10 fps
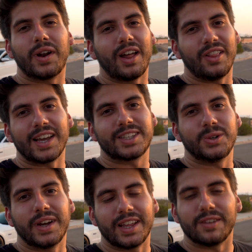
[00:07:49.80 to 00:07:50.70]
one alike
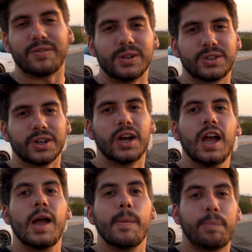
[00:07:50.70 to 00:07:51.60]
to it in the future.
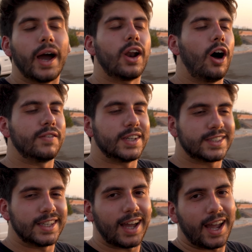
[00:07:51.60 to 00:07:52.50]
But
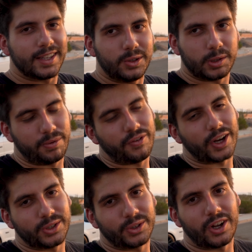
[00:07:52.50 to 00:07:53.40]
obviously, I had to do some
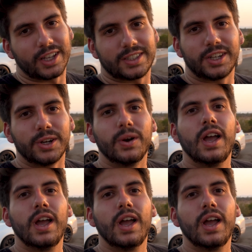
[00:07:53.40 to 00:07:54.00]
professional shots too.